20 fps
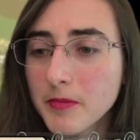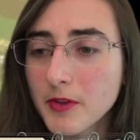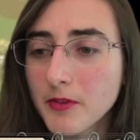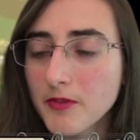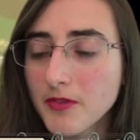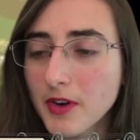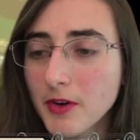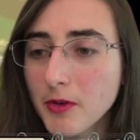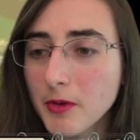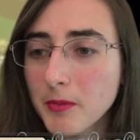
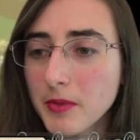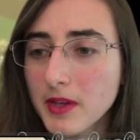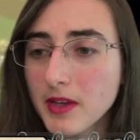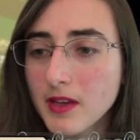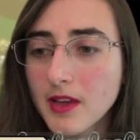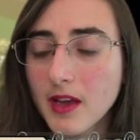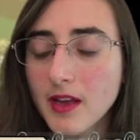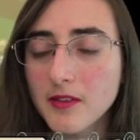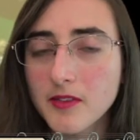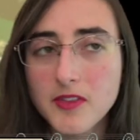very
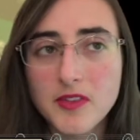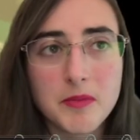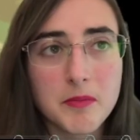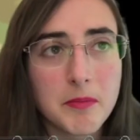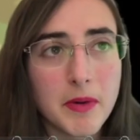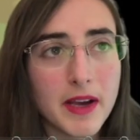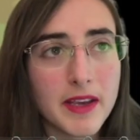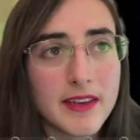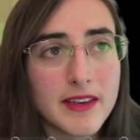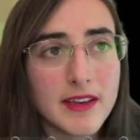big and
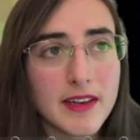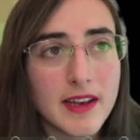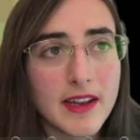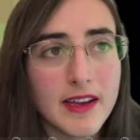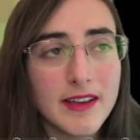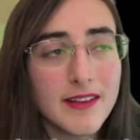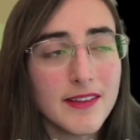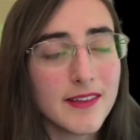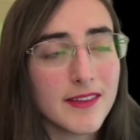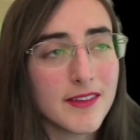spiky
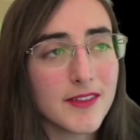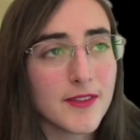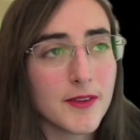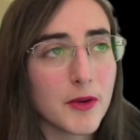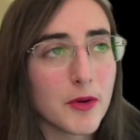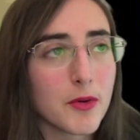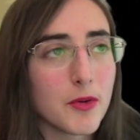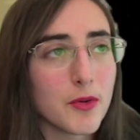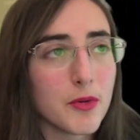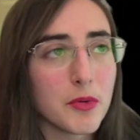legs,
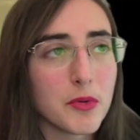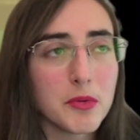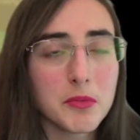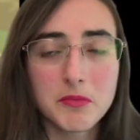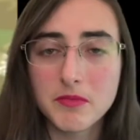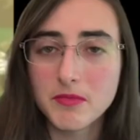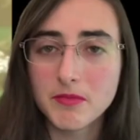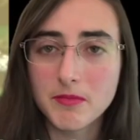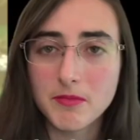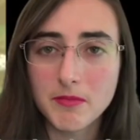so
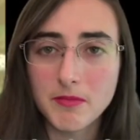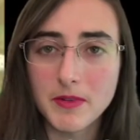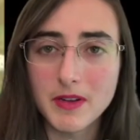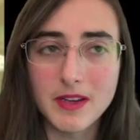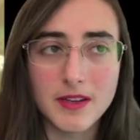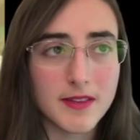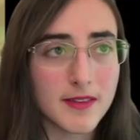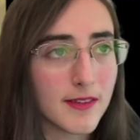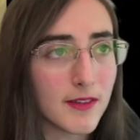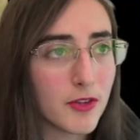
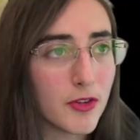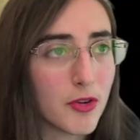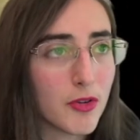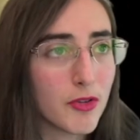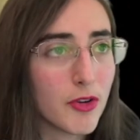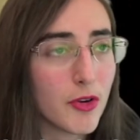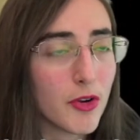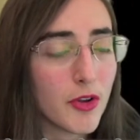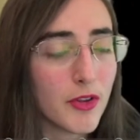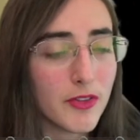
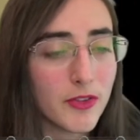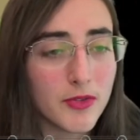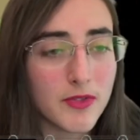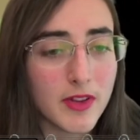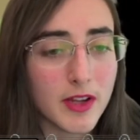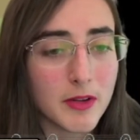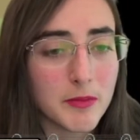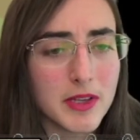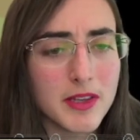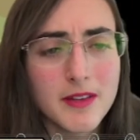you're going to
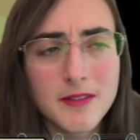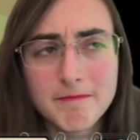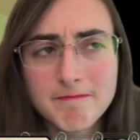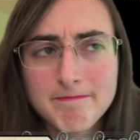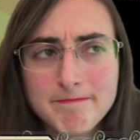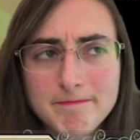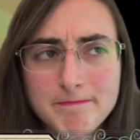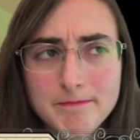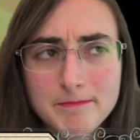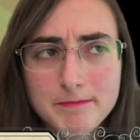tell me,
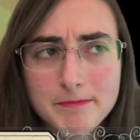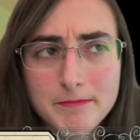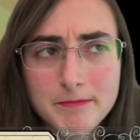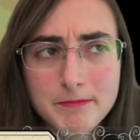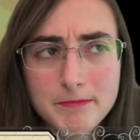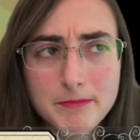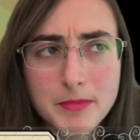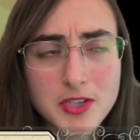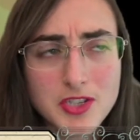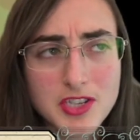
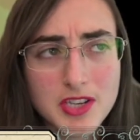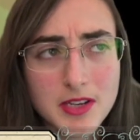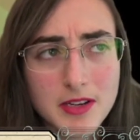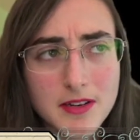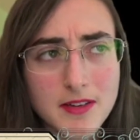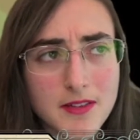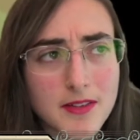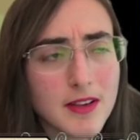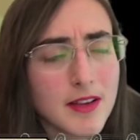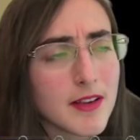but
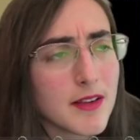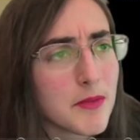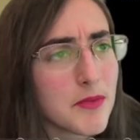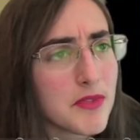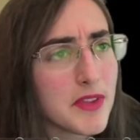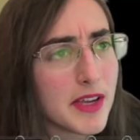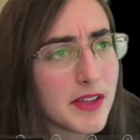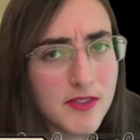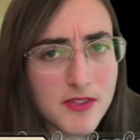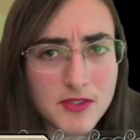Tigre,
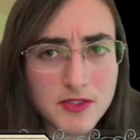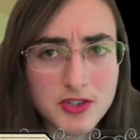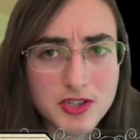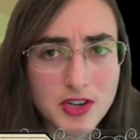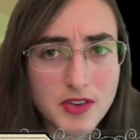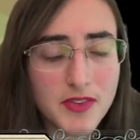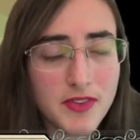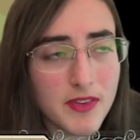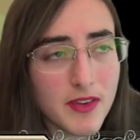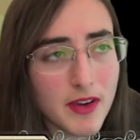that's
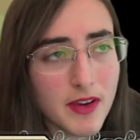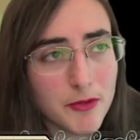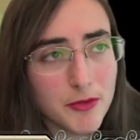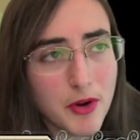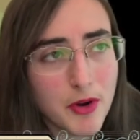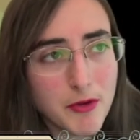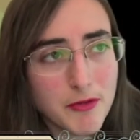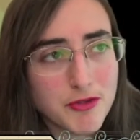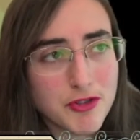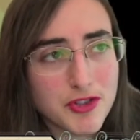just a
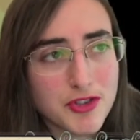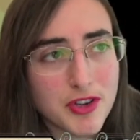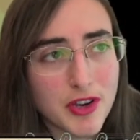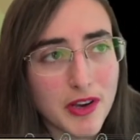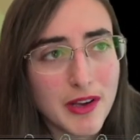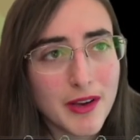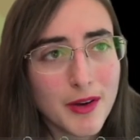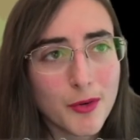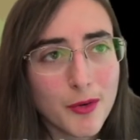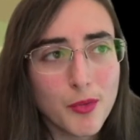roach.
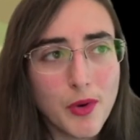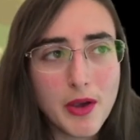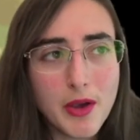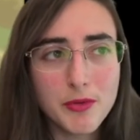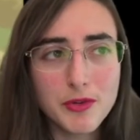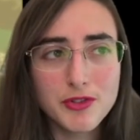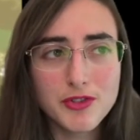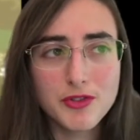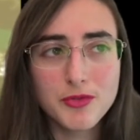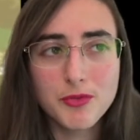Why
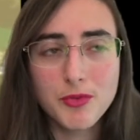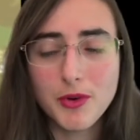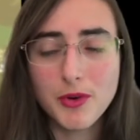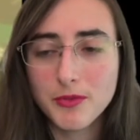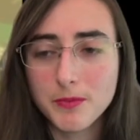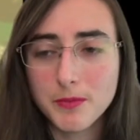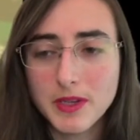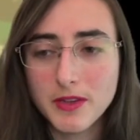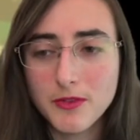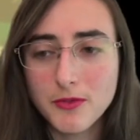would you
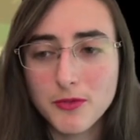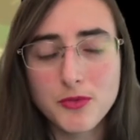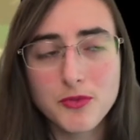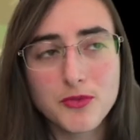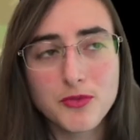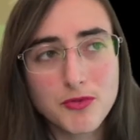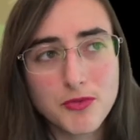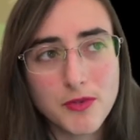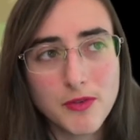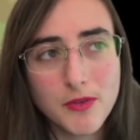want me to
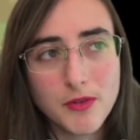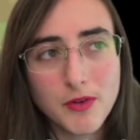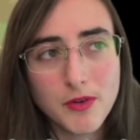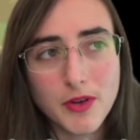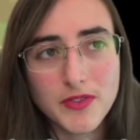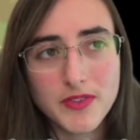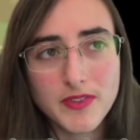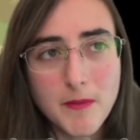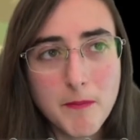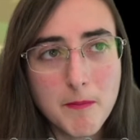draw a
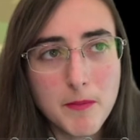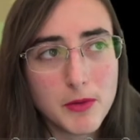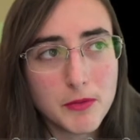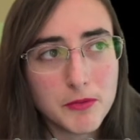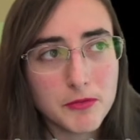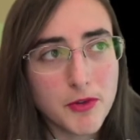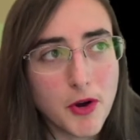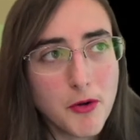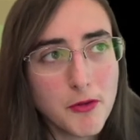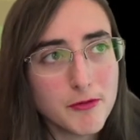simple
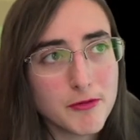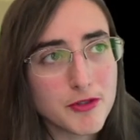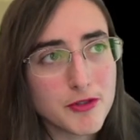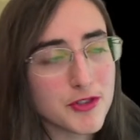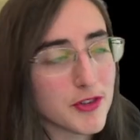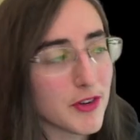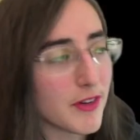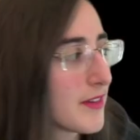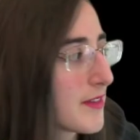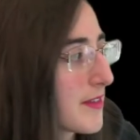roach
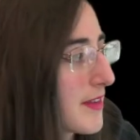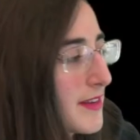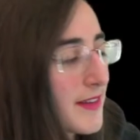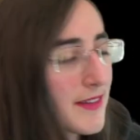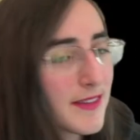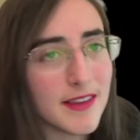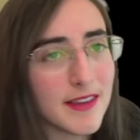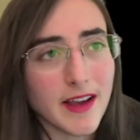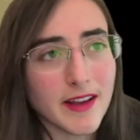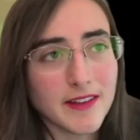that
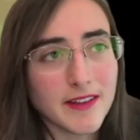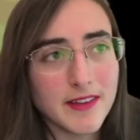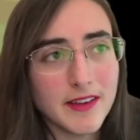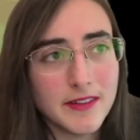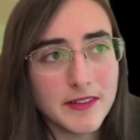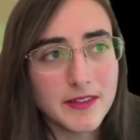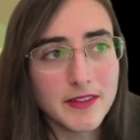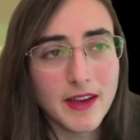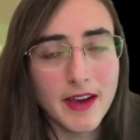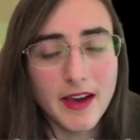is
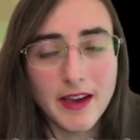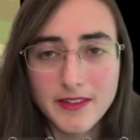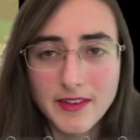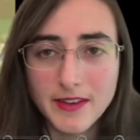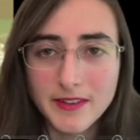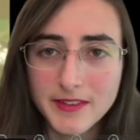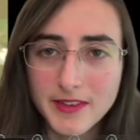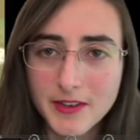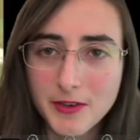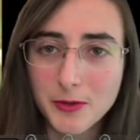
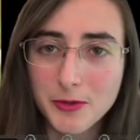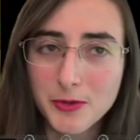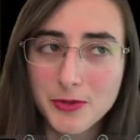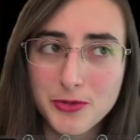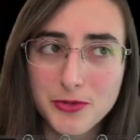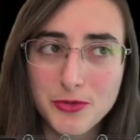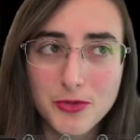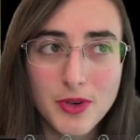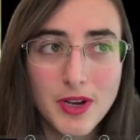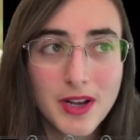identical
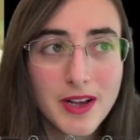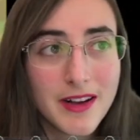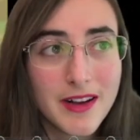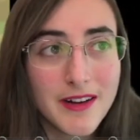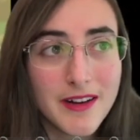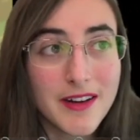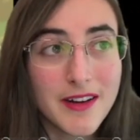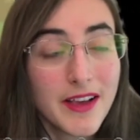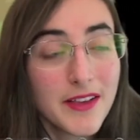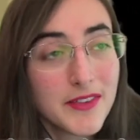to
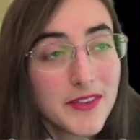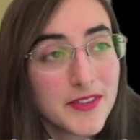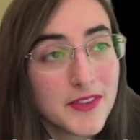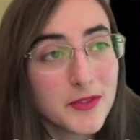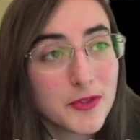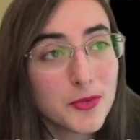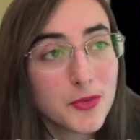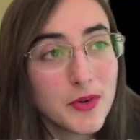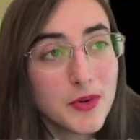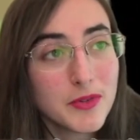
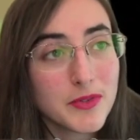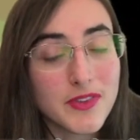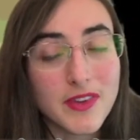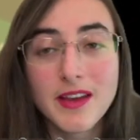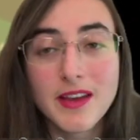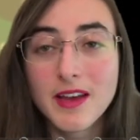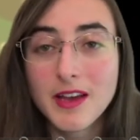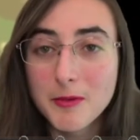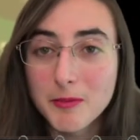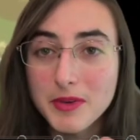extant ones?
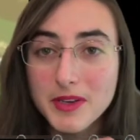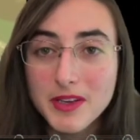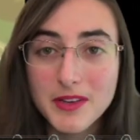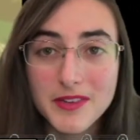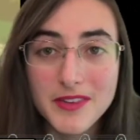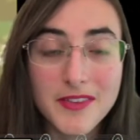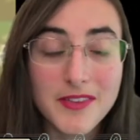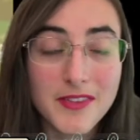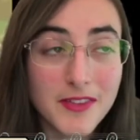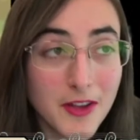Because
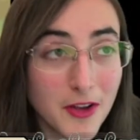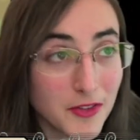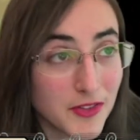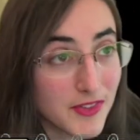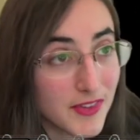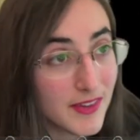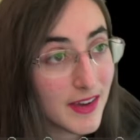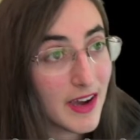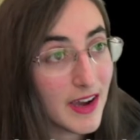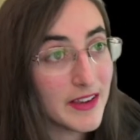it's
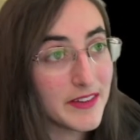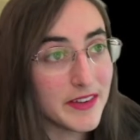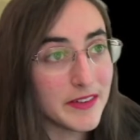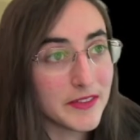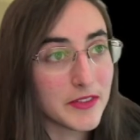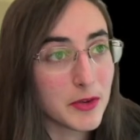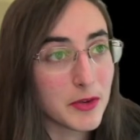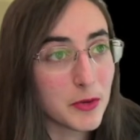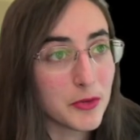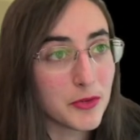not
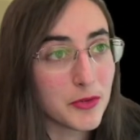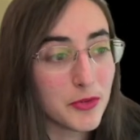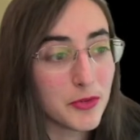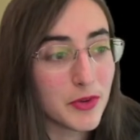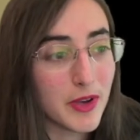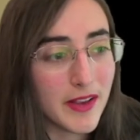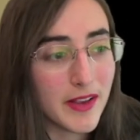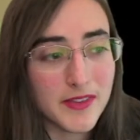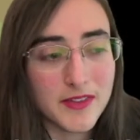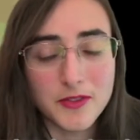identical to
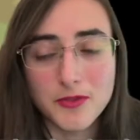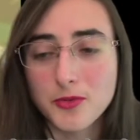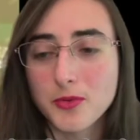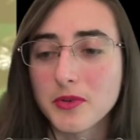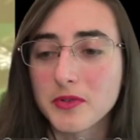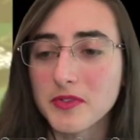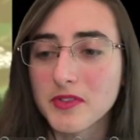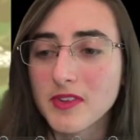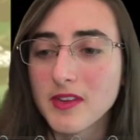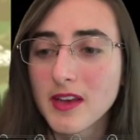extant
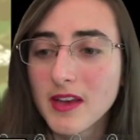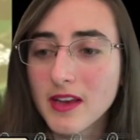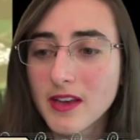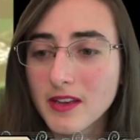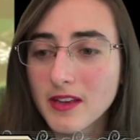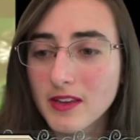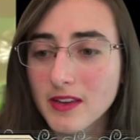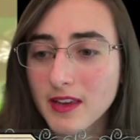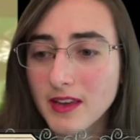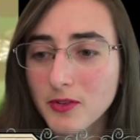ones.
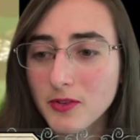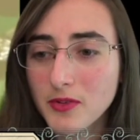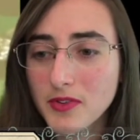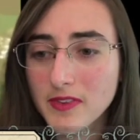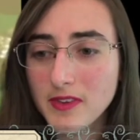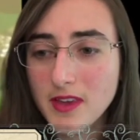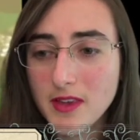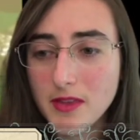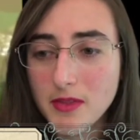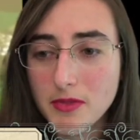Can you
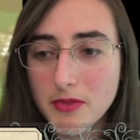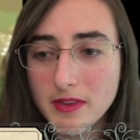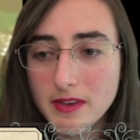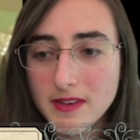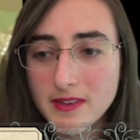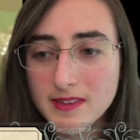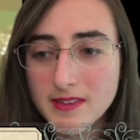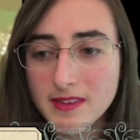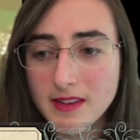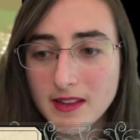see
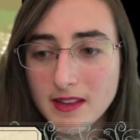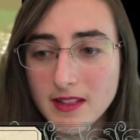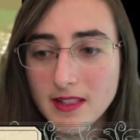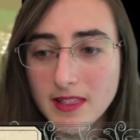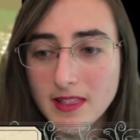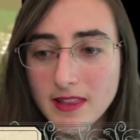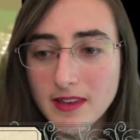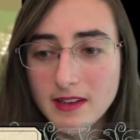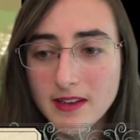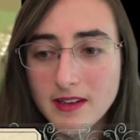this
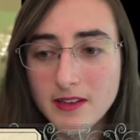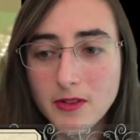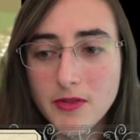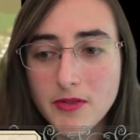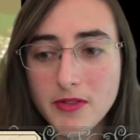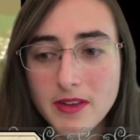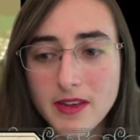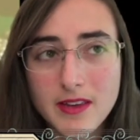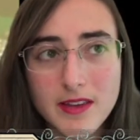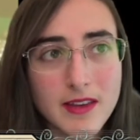little
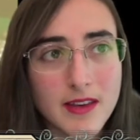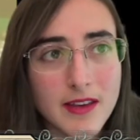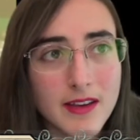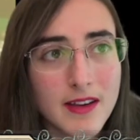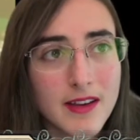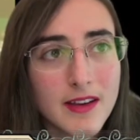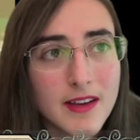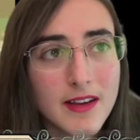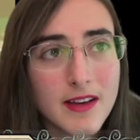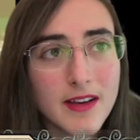
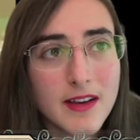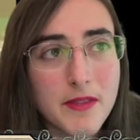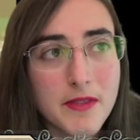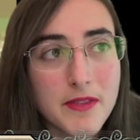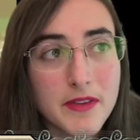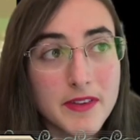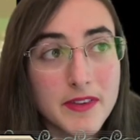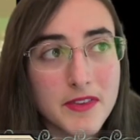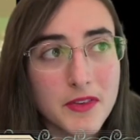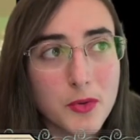thing?
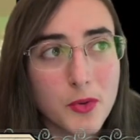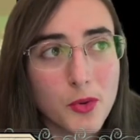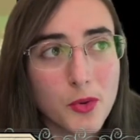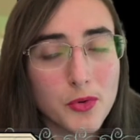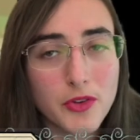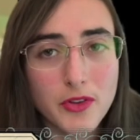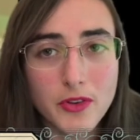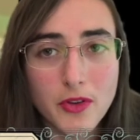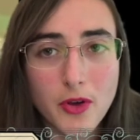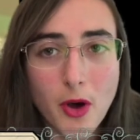This is called
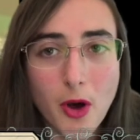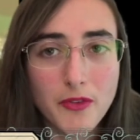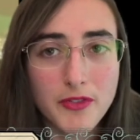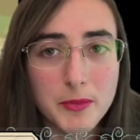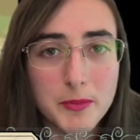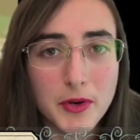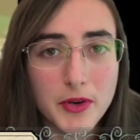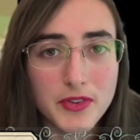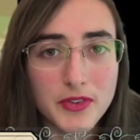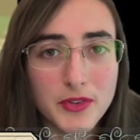an
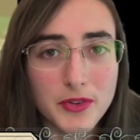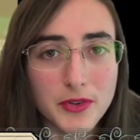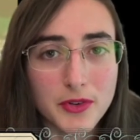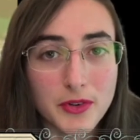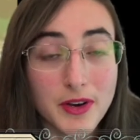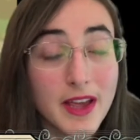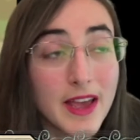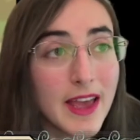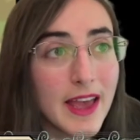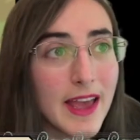
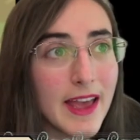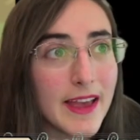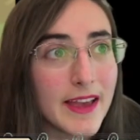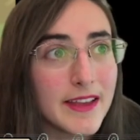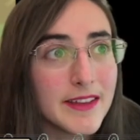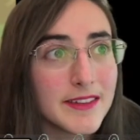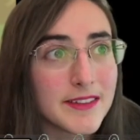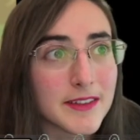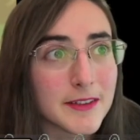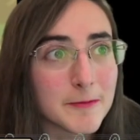ovipositor,
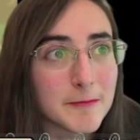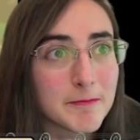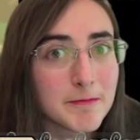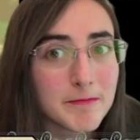and